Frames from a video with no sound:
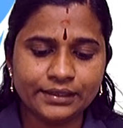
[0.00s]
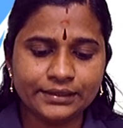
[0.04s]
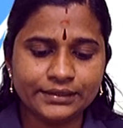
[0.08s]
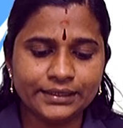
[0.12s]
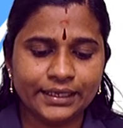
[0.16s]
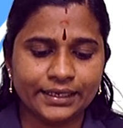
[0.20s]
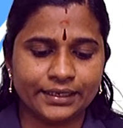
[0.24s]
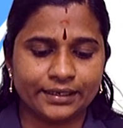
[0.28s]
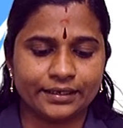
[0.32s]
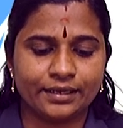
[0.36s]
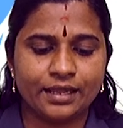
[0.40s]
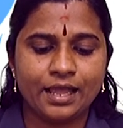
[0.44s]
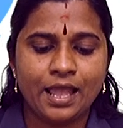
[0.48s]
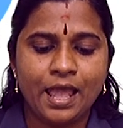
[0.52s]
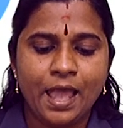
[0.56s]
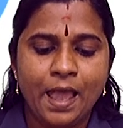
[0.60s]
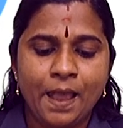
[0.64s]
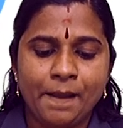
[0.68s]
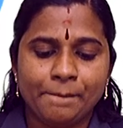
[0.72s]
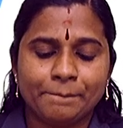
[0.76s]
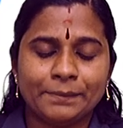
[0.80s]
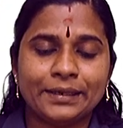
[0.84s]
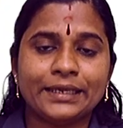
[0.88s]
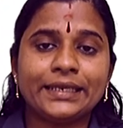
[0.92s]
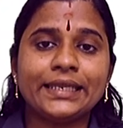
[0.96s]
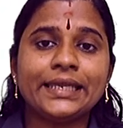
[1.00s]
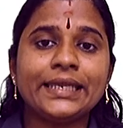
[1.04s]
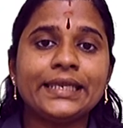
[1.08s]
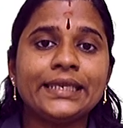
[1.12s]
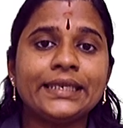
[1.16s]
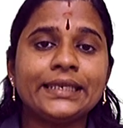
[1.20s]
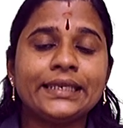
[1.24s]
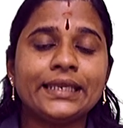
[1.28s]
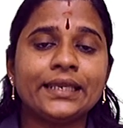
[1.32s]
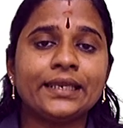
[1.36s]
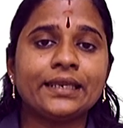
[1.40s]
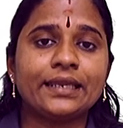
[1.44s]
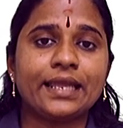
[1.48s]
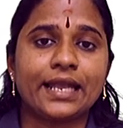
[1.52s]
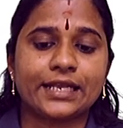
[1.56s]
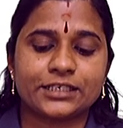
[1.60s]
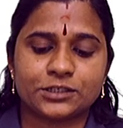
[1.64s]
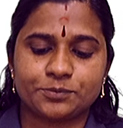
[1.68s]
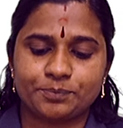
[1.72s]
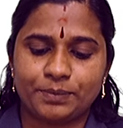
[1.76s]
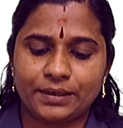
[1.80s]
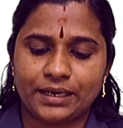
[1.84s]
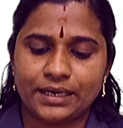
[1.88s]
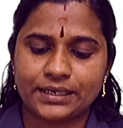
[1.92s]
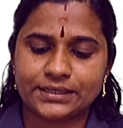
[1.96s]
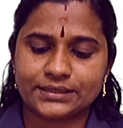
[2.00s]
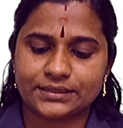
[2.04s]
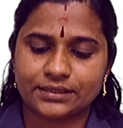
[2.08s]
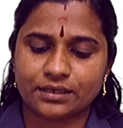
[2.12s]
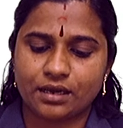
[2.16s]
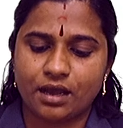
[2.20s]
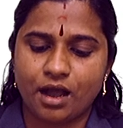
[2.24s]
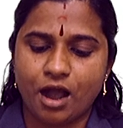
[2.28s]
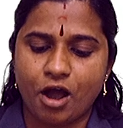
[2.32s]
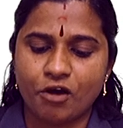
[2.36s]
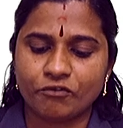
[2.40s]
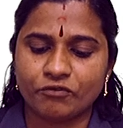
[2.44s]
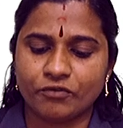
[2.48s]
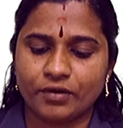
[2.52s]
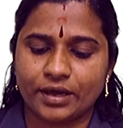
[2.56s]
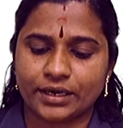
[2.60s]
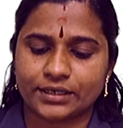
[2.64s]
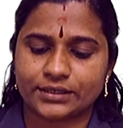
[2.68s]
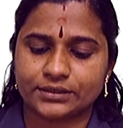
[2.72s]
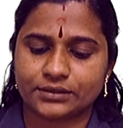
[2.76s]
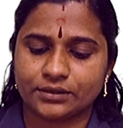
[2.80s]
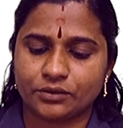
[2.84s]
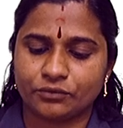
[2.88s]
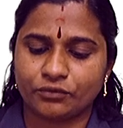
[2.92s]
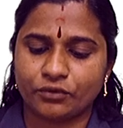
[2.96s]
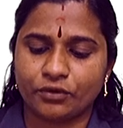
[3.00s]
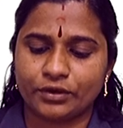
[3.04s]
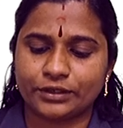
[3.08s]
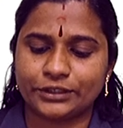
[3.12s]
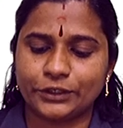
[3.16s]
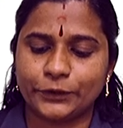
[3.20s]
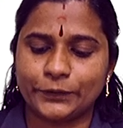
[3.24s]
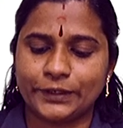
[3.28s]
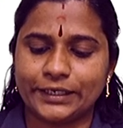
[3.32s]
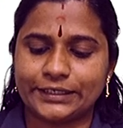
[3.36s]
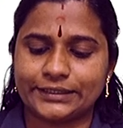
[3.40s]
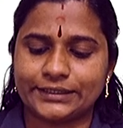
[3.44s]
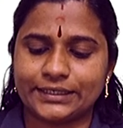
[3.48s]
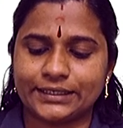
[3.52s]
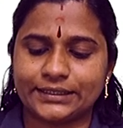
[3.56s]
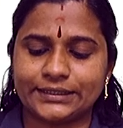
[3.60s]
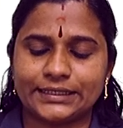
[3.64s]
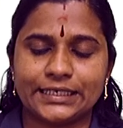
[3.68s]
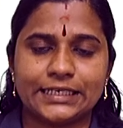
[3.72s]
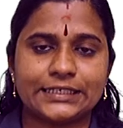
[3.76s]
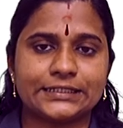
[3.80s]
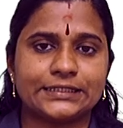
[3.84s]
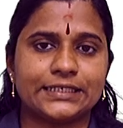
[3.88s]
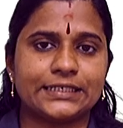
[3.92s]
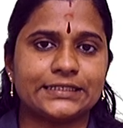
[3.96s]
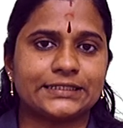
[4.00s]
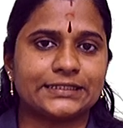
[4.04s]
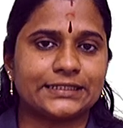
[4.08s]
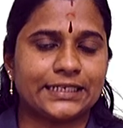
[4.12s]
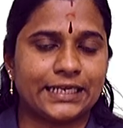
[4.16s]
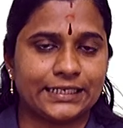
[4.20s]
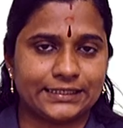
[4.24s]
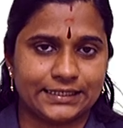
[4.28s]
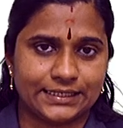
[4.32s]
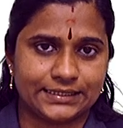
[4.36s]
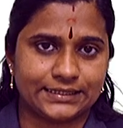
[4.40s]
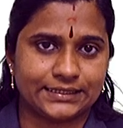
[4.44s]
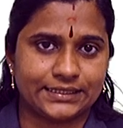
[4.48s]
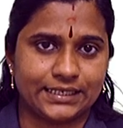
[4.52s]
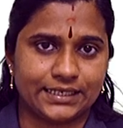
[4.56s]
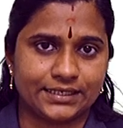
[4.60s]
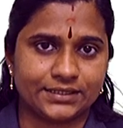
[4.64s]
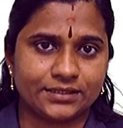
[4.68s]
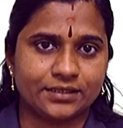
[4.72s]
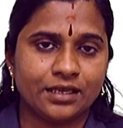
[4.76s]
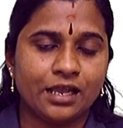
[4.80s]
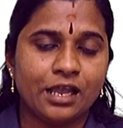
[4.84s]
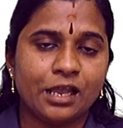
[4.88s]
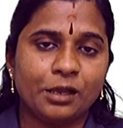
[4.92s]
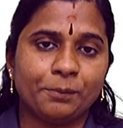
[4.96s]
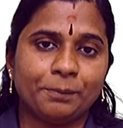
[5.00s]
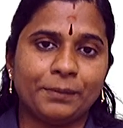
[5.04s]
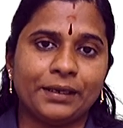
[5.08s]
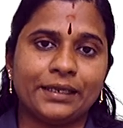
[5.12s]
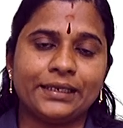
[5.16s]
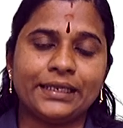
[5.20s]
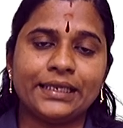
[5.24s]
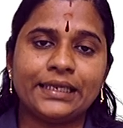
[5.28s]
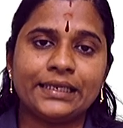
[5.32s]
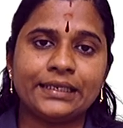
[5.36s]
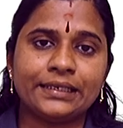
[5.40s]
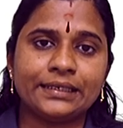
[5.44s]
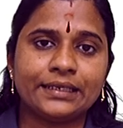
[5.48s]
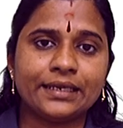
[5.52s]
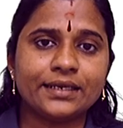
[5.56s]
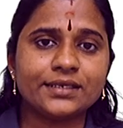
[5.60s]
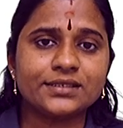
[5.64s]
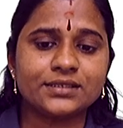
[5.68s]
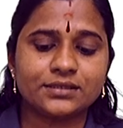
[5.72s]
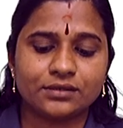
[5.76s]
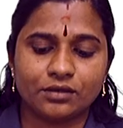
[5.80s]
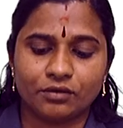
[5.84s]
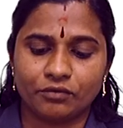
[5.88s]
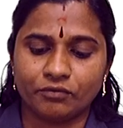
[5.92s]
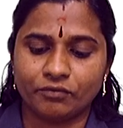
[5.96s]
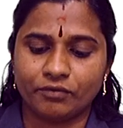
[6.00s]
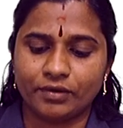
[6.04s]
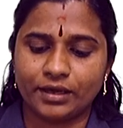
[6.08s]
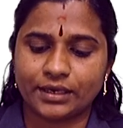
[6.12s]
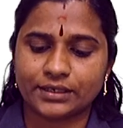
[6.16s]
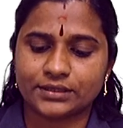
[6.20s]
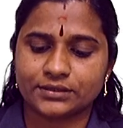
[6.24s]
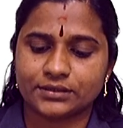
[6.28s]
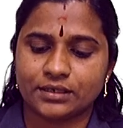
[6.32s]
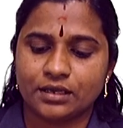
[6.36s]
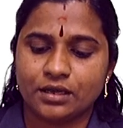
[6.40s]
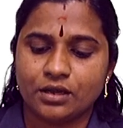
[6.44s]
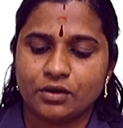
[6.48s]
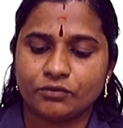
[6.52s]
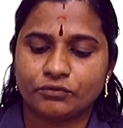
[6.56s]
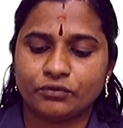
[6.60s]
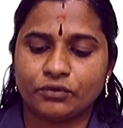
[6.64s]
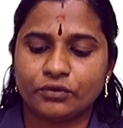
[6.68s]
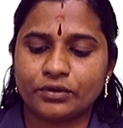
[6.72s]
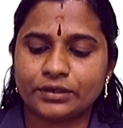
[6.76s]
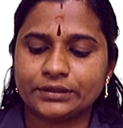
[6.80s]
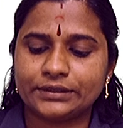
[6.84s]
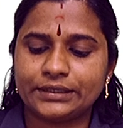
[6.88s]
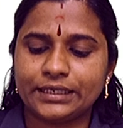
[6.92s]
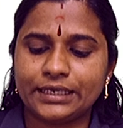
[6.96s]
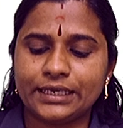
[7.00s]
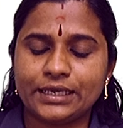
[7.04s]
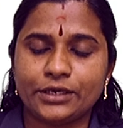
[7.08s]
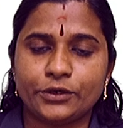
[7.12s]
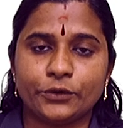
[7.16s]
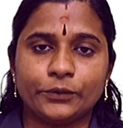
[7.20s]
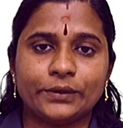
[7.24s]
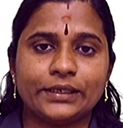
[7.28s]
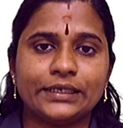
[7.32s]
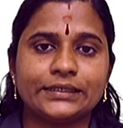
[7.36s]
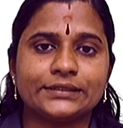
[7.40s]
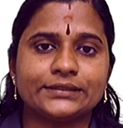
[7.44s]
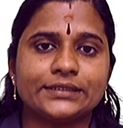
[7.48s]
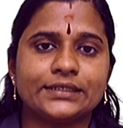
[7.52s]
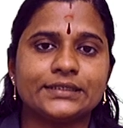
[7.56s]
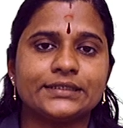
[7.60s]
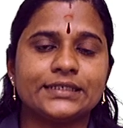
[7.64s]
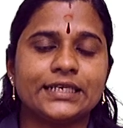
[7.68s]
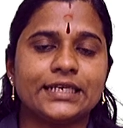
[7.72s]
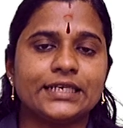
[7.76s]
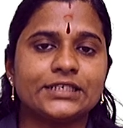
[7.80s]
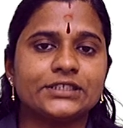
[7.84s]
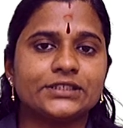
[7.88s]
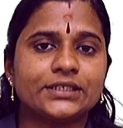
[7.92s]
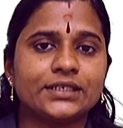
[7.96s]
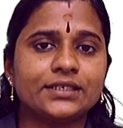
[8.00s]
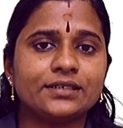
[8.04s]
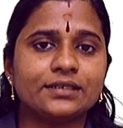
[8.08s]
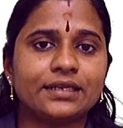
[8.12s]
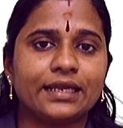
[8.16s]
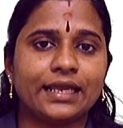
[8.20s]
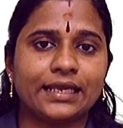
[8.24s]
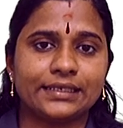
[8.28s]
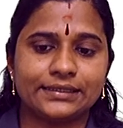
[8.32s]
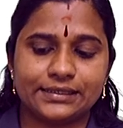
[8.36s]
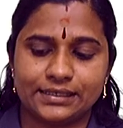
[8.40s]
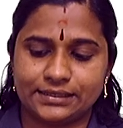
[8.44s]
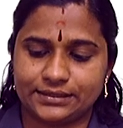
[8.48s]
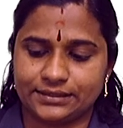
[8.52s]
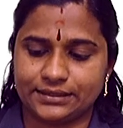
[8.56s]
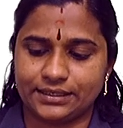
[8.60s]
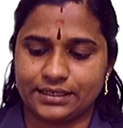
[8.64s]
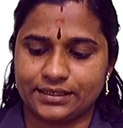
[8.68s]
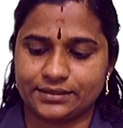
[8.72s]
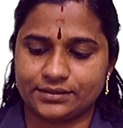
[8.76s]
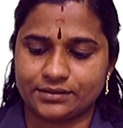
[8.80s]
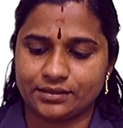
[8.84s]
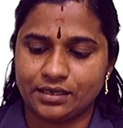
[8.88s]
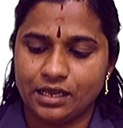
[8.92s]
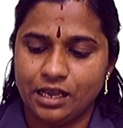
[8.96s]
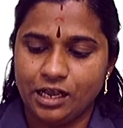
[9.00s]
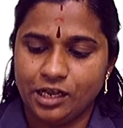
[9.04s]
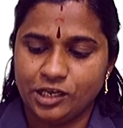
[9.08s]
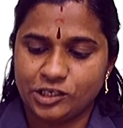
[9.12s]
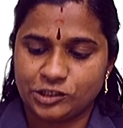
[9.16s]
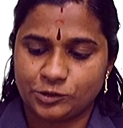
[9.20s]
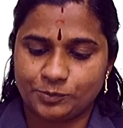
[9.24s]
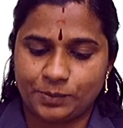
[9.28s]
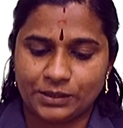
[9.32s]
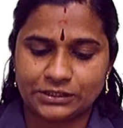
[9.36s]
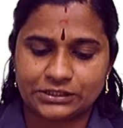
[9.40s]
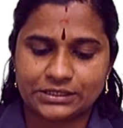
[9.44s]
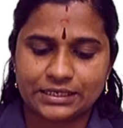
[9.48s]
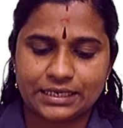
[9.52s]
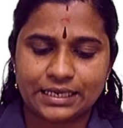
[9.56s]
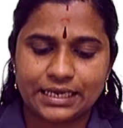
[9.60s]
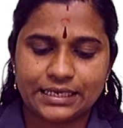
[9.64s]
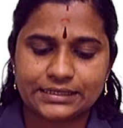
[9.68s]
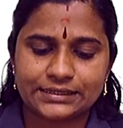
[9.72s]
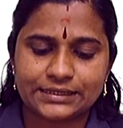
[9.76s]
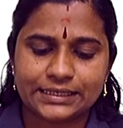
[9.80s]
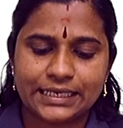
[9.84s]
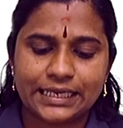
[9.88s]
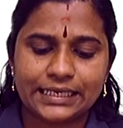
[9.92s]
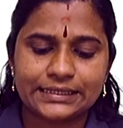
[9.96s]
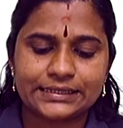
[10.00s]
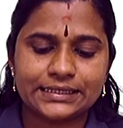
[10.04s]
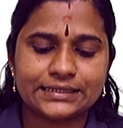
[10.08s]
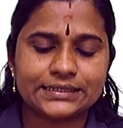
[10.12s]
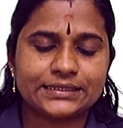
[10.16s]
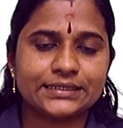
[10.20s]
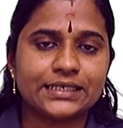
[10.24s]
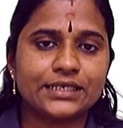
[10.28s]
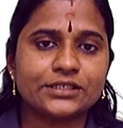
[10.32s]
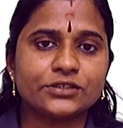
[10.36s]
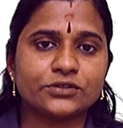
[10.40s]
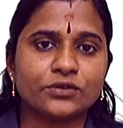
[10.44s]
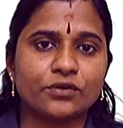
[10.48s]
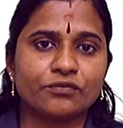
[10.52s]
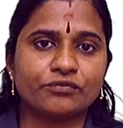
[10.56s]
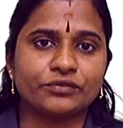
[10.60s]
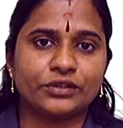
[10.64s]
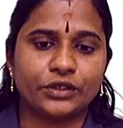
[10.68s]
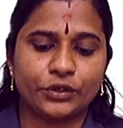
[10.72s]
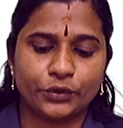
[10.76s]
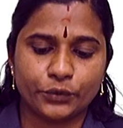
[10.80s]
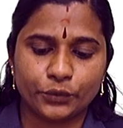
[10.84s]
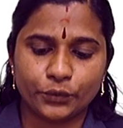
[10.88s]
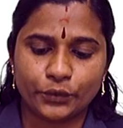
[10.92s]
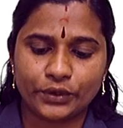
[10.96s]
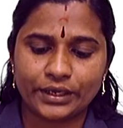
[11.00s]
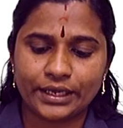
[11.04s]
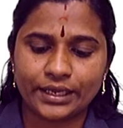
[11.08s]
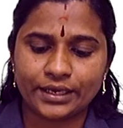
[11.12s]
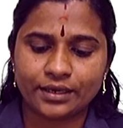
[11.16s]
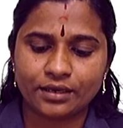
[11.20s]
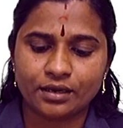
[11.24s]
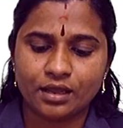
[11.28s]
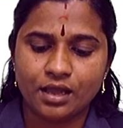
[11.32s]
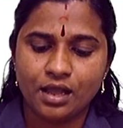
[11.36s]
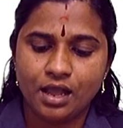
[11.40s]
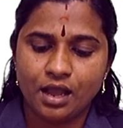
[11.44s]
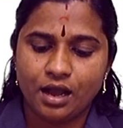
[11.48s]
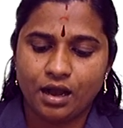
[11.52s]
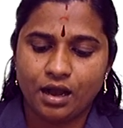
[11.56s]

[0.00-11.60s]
Then, Many Indian experts have worked for the United Nations agencies. Many Indians work for the United Nations agencies. Specialized agencies of the UN